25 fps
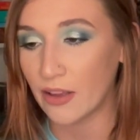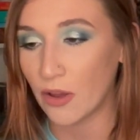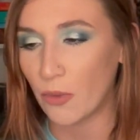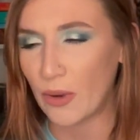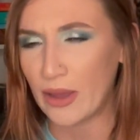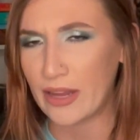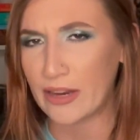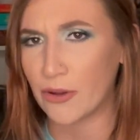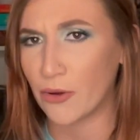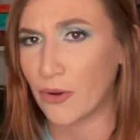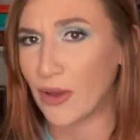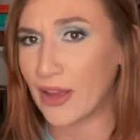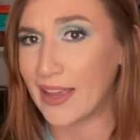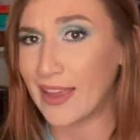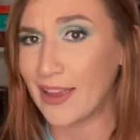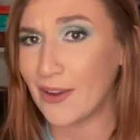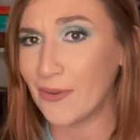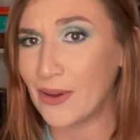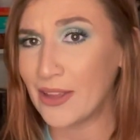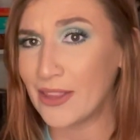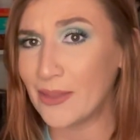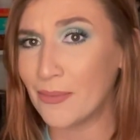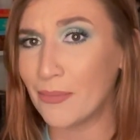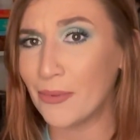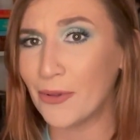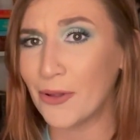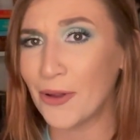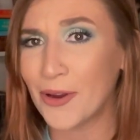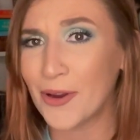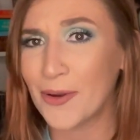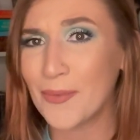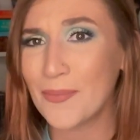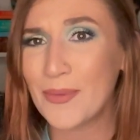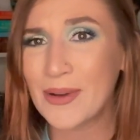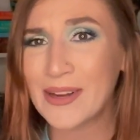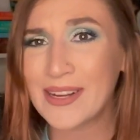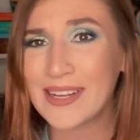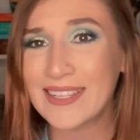Oh wait, no, I can't read the
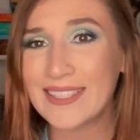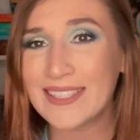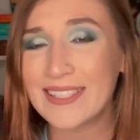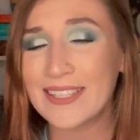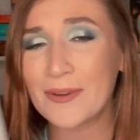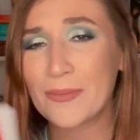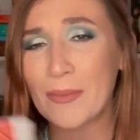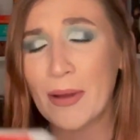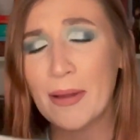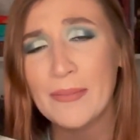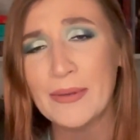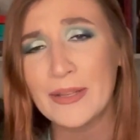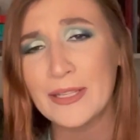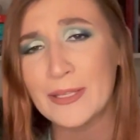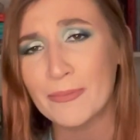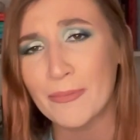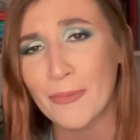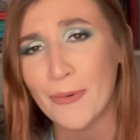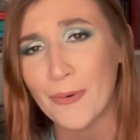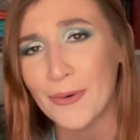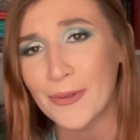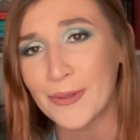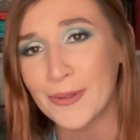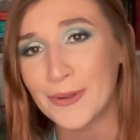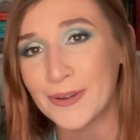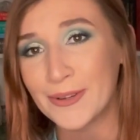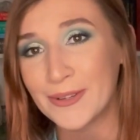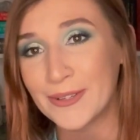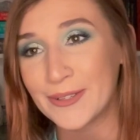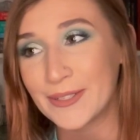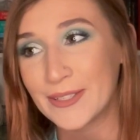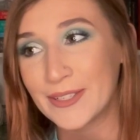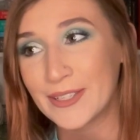blurb because there might be spoilers